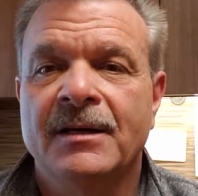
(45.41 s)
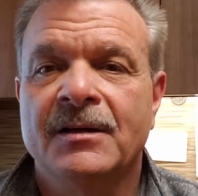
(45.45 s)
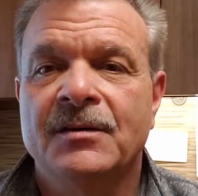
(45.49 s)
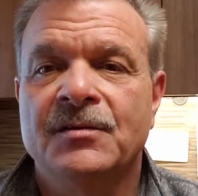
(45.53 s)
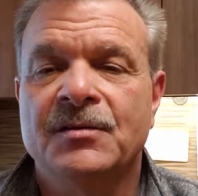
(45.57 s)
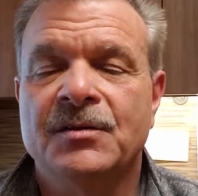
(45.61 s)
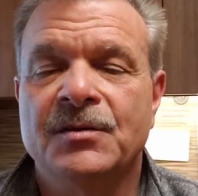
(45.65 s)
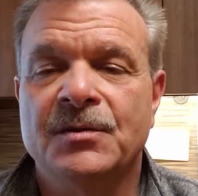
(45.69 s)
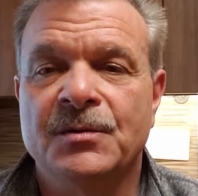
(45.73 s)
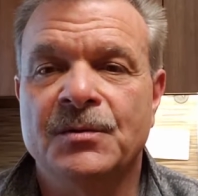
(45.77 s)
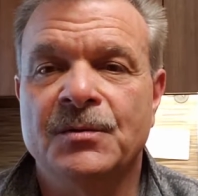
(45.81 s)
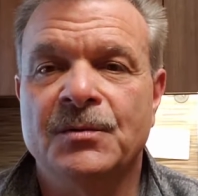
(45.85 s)

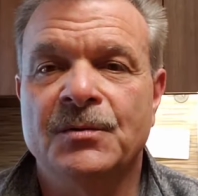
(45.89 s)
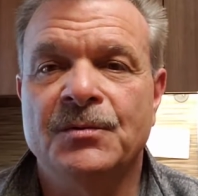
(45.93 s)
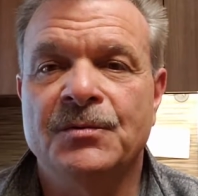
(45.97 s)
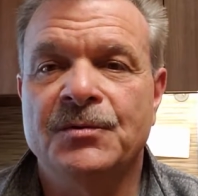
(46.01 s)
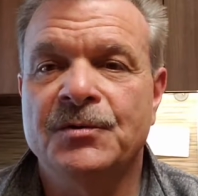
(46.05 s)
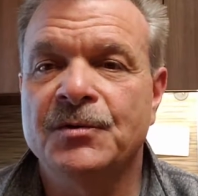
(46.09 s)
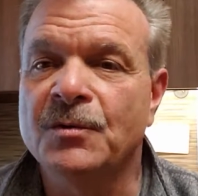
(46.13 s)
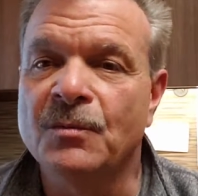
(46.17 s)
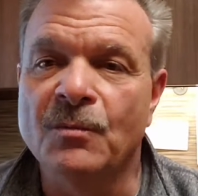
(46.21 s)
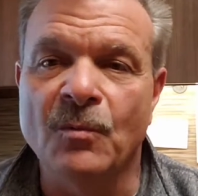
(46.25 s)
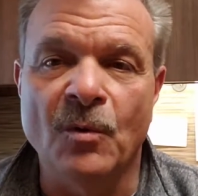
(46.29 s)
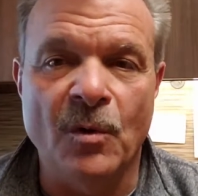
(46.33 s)
to
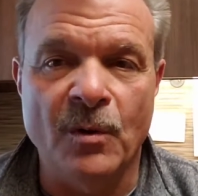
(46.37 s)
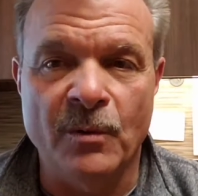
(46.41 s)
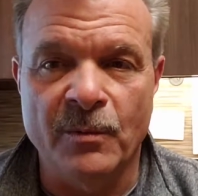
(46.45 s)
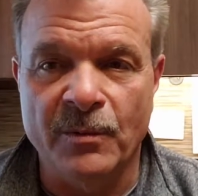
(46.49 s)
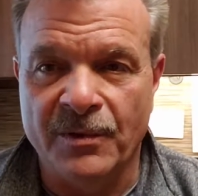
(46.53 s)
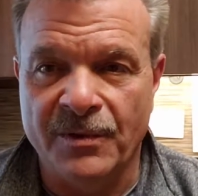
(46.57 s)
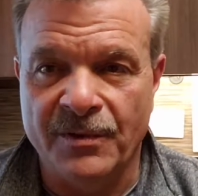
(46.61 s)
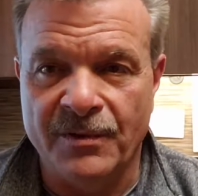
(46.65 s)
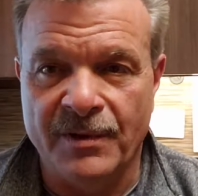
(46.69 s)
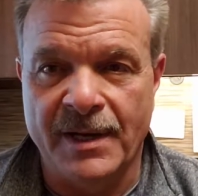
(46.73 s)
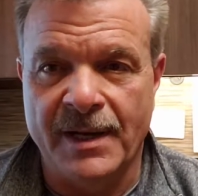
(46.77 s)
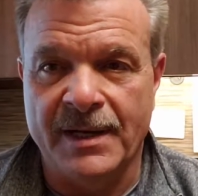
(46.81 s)
do more
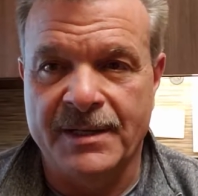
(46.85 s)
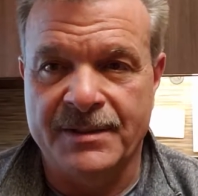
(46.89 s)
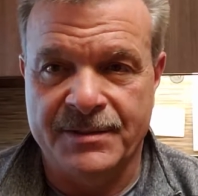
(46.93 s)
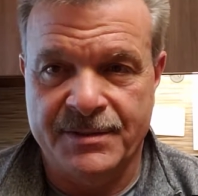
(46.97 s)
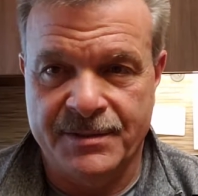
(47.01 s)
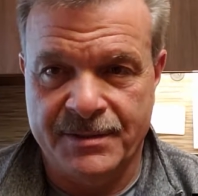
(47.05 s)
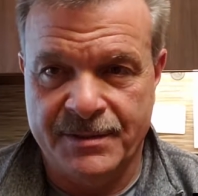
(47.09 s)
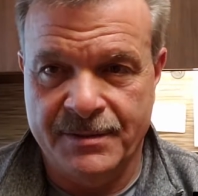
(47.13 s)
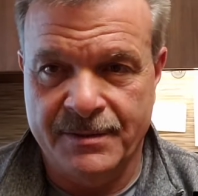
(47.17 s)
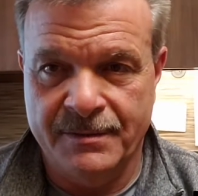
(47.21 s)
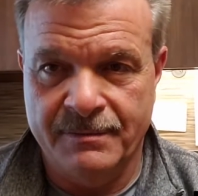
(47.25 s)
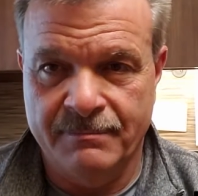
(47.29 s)
with
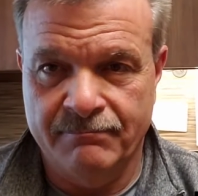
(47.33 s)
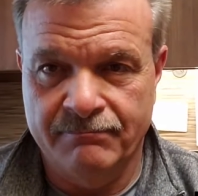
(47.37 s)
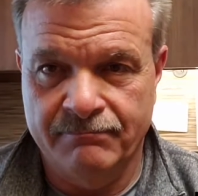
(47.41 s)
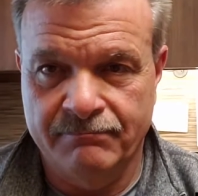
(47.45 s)
less.